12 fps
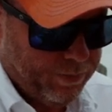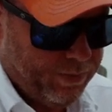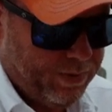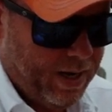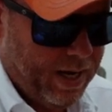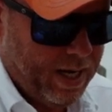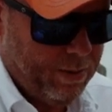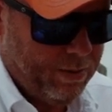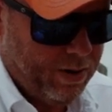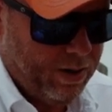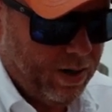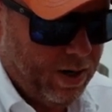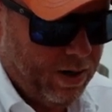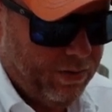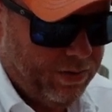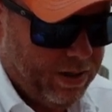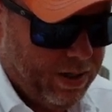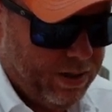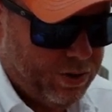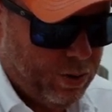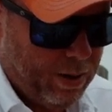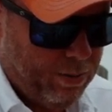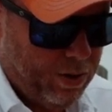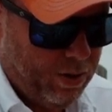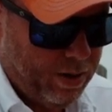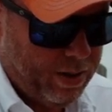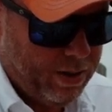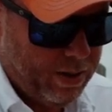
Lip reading: diameter of the treble hook